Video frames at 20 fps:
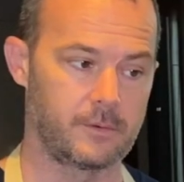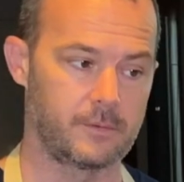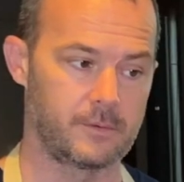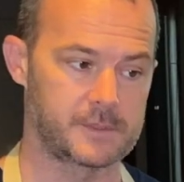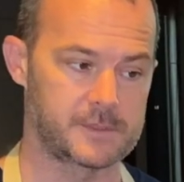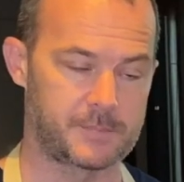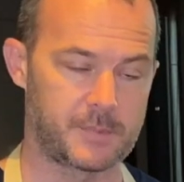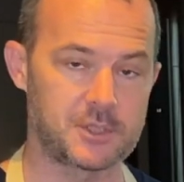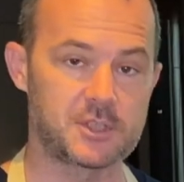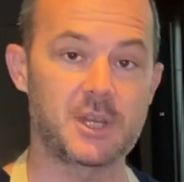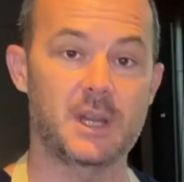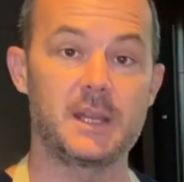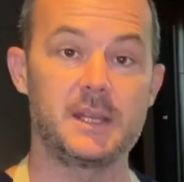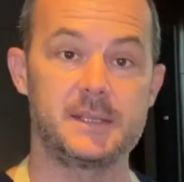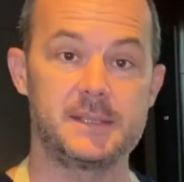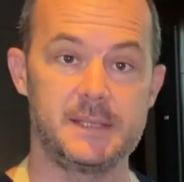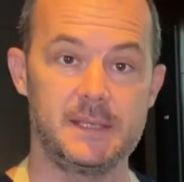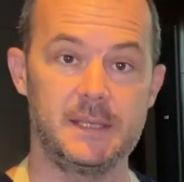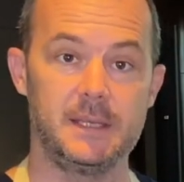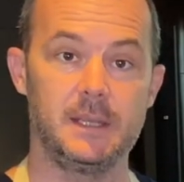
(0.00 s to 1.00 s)

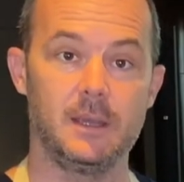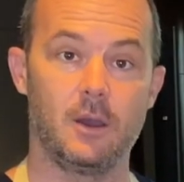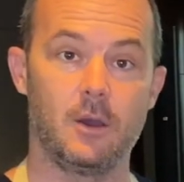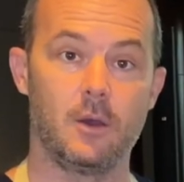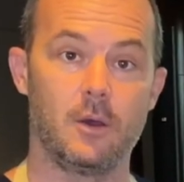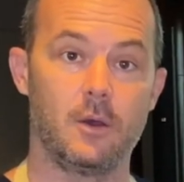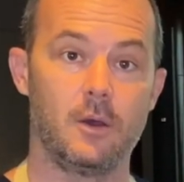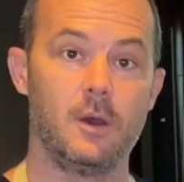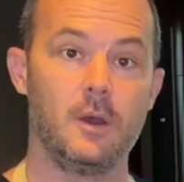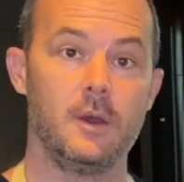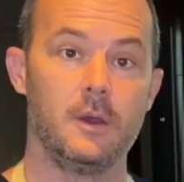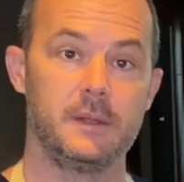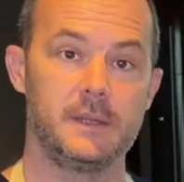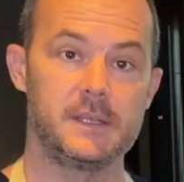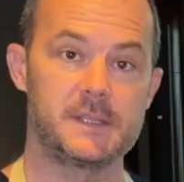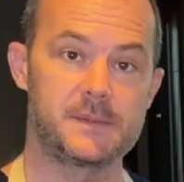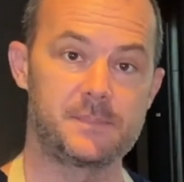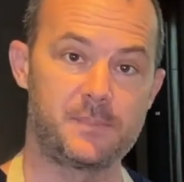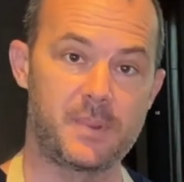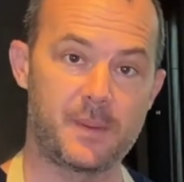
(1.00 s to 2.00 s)
specialty,
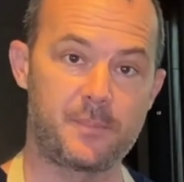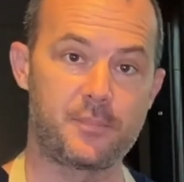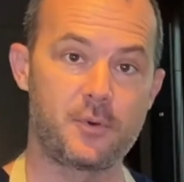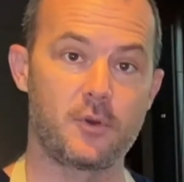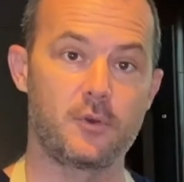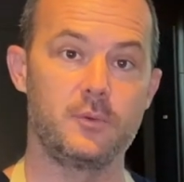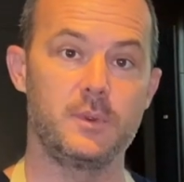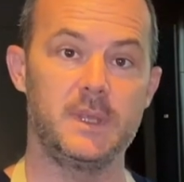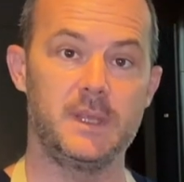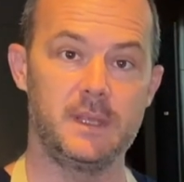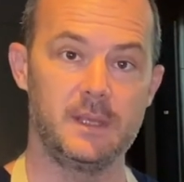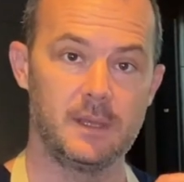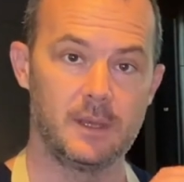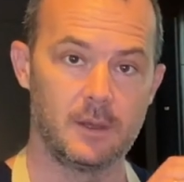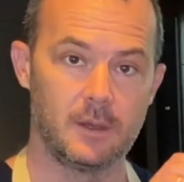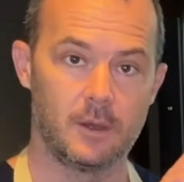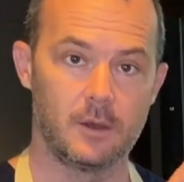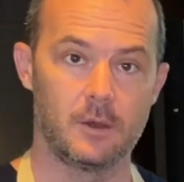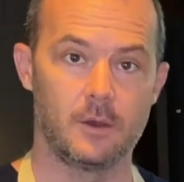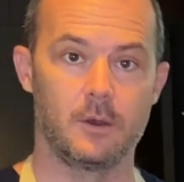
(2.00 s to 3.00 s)
this peppery
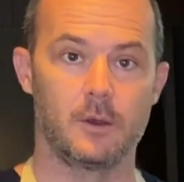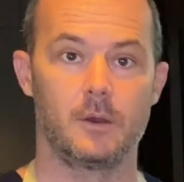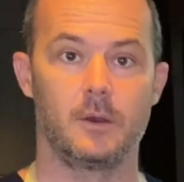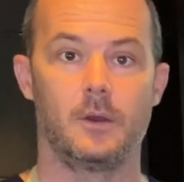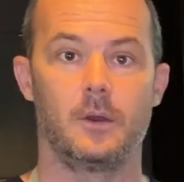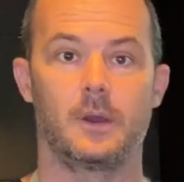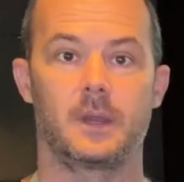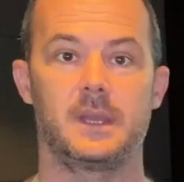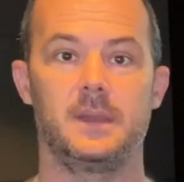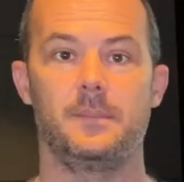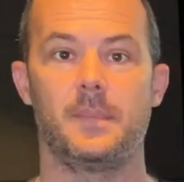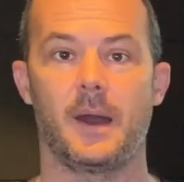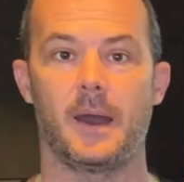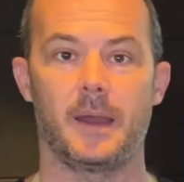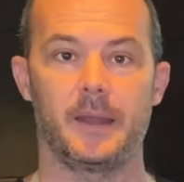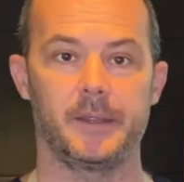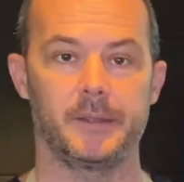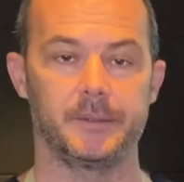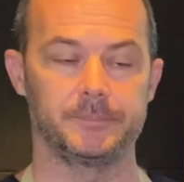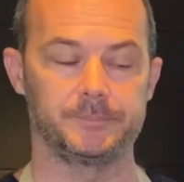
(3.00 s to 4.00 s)

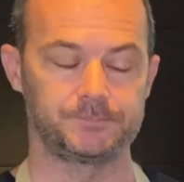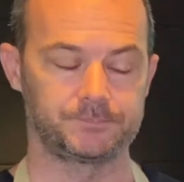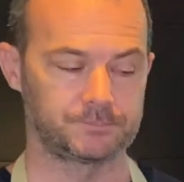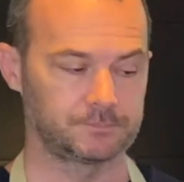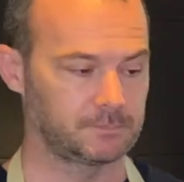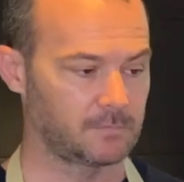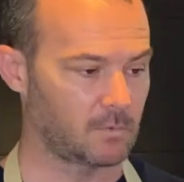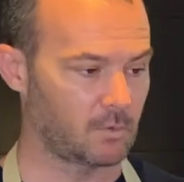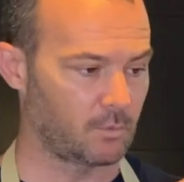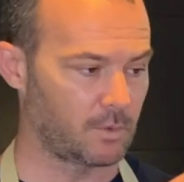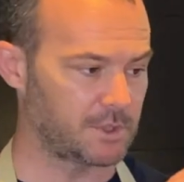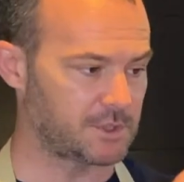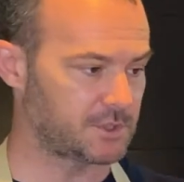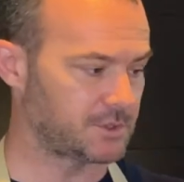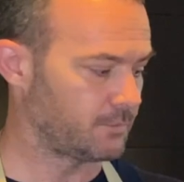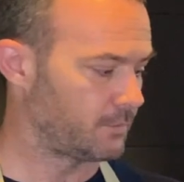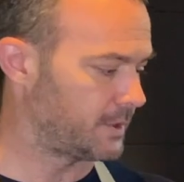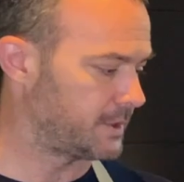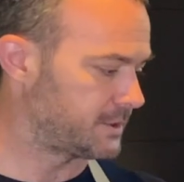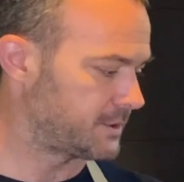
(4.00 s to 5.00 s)
ribeye,
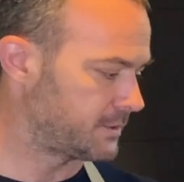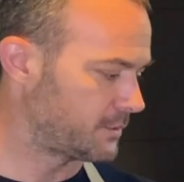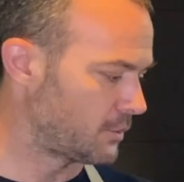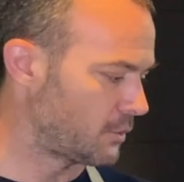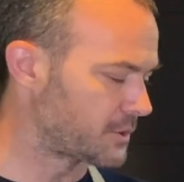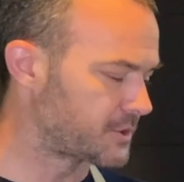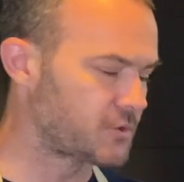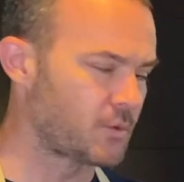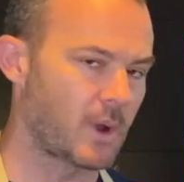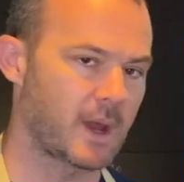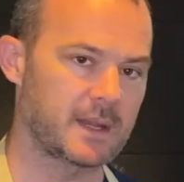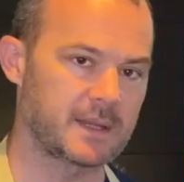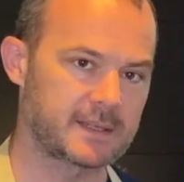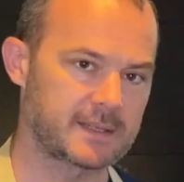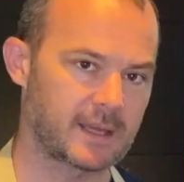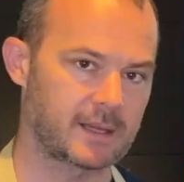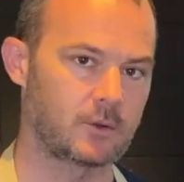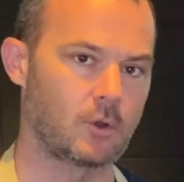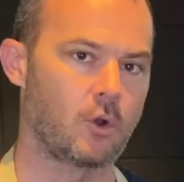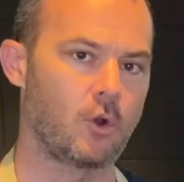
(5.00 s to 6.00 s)
which those wines
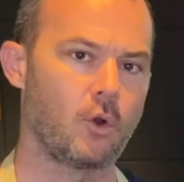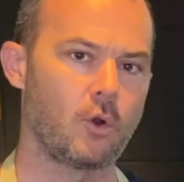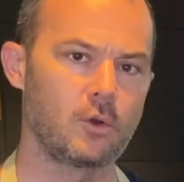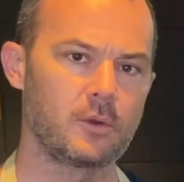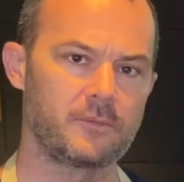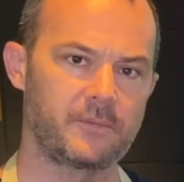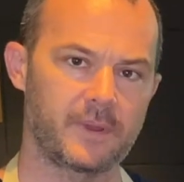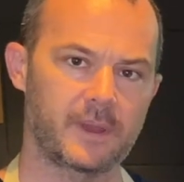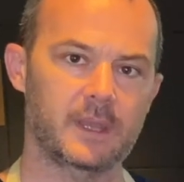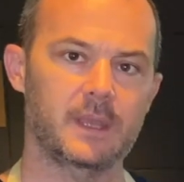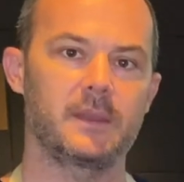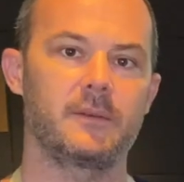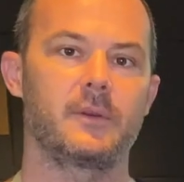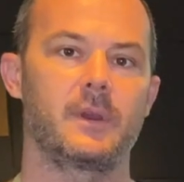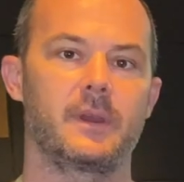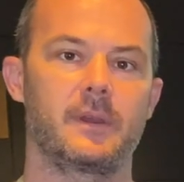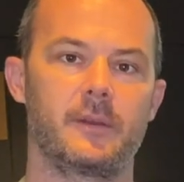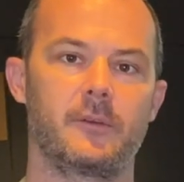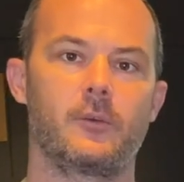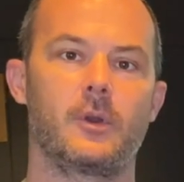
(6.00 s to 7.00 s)
can hold very
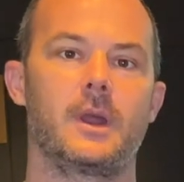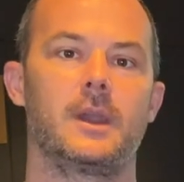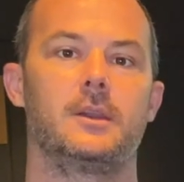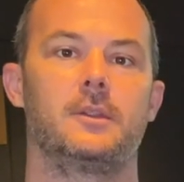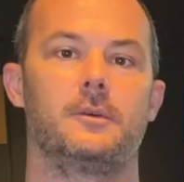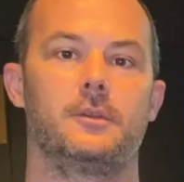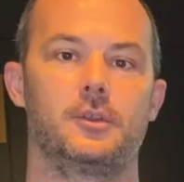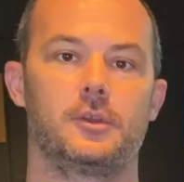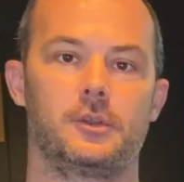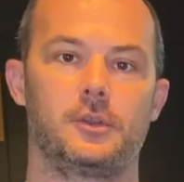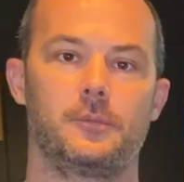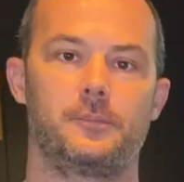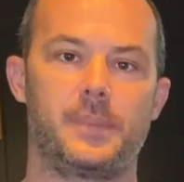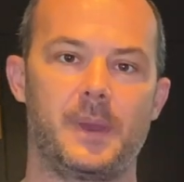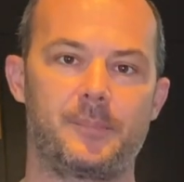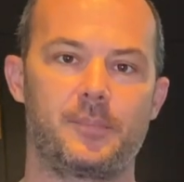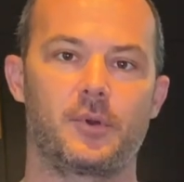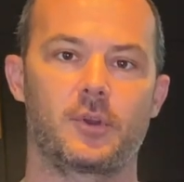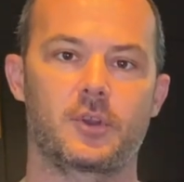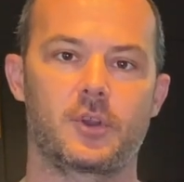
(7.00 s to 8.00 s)
well the
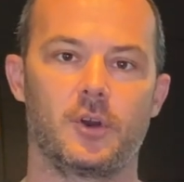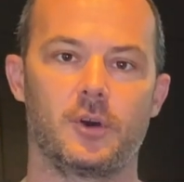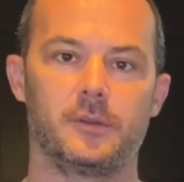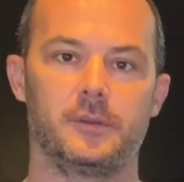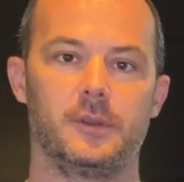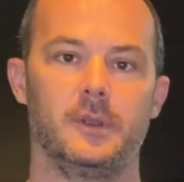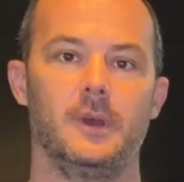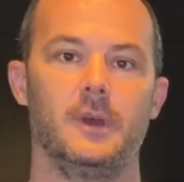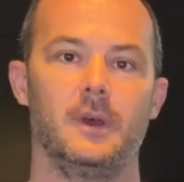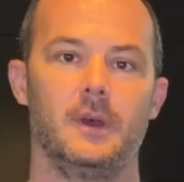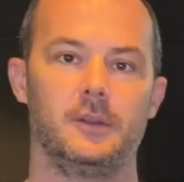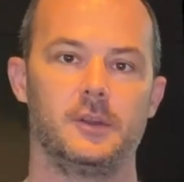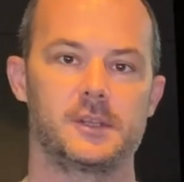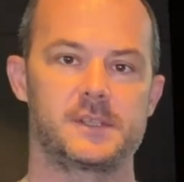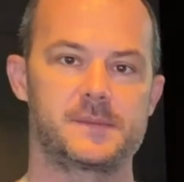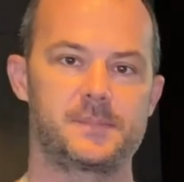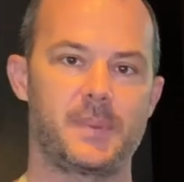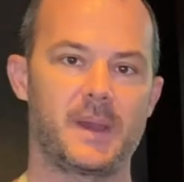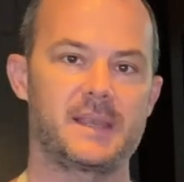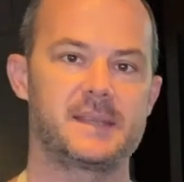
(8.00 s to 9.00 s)
peppercorn, the
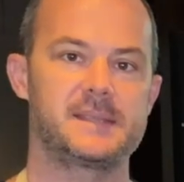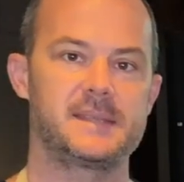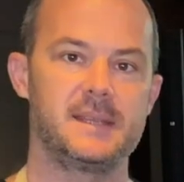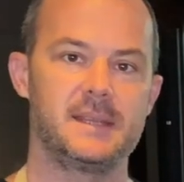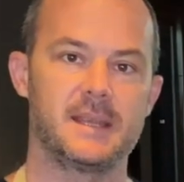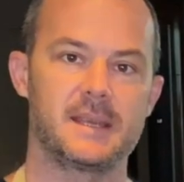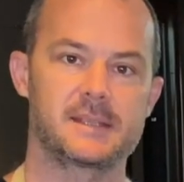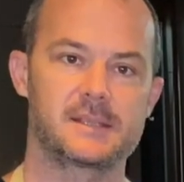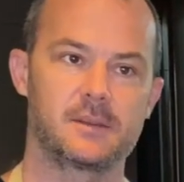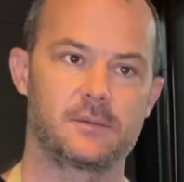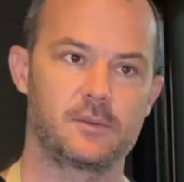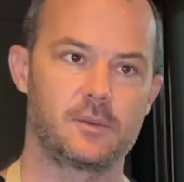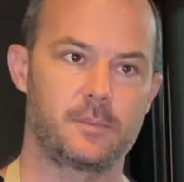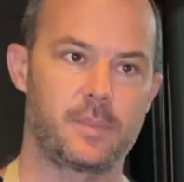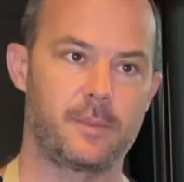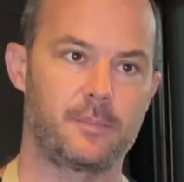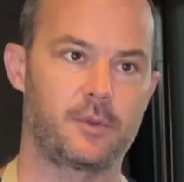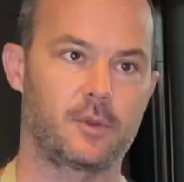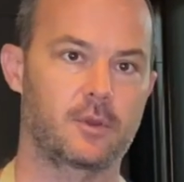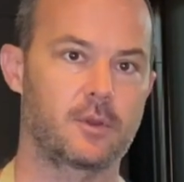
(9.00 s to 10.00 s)
spiciness of the
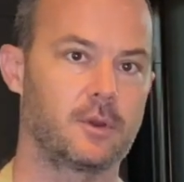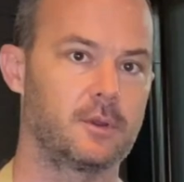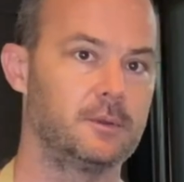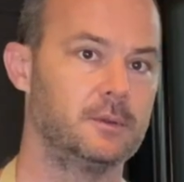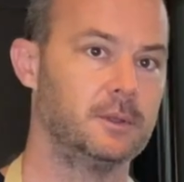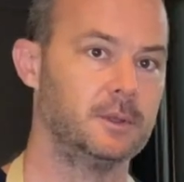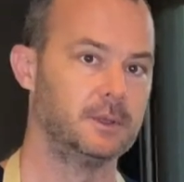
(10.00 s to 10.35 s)
peppercorn.